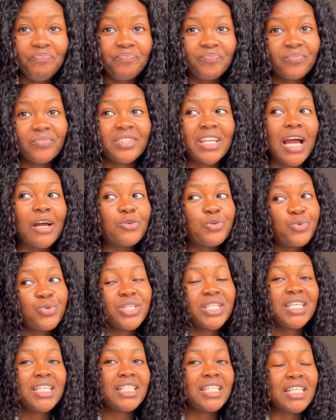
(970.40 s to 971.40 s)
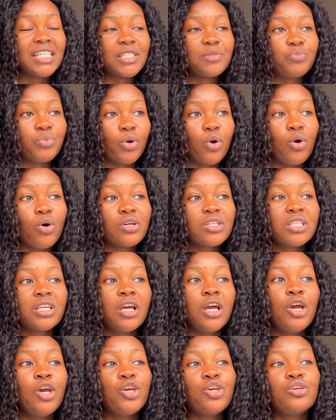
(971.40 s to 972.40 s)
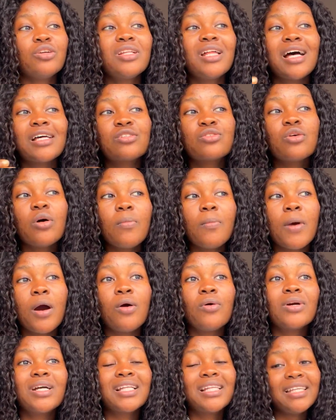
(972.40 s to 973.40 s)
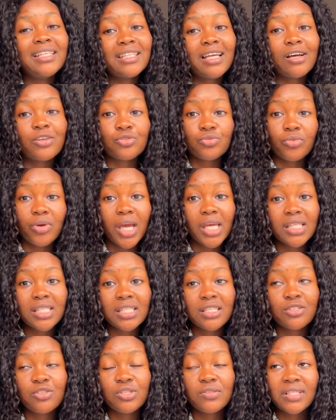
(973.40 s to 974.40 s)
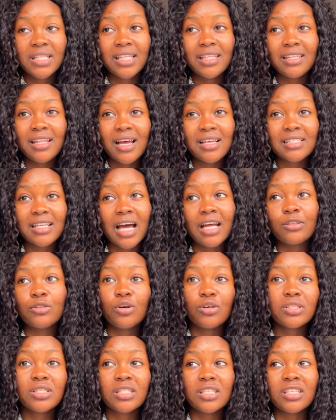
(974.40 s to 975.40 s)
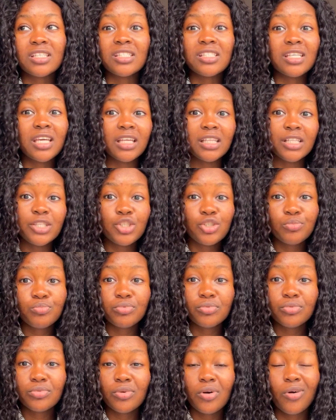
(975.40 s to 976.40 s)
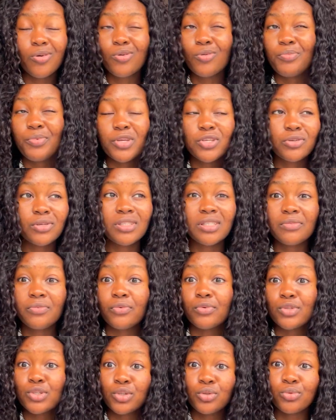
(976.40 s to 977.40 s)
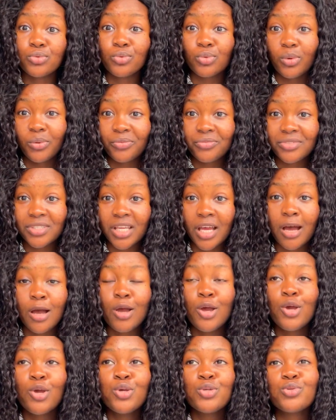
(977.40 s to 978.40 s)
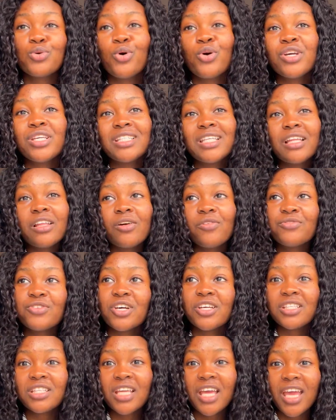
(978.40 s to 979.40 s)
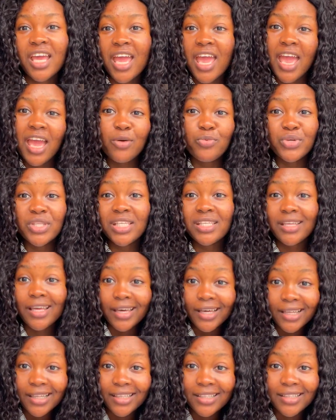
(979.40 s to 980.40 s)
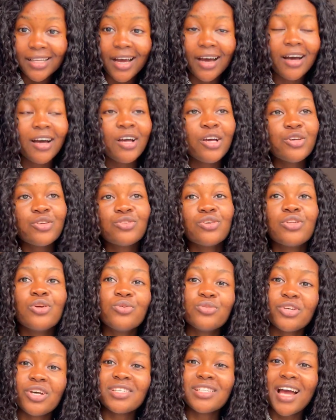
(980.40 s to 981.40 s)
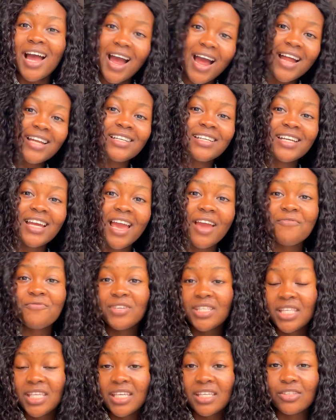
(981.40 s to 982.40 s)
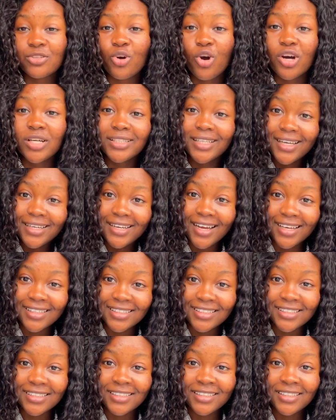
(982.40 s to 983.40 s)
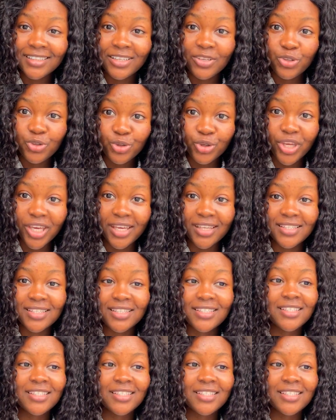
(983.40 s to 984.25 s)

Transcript: they are doing it is because you know that somehow cleaners, right, cleaners are not in the eligible occupation list for skilled work visa. So instead of just saying we need a cleaner, so they'll just add everything under nanny. You get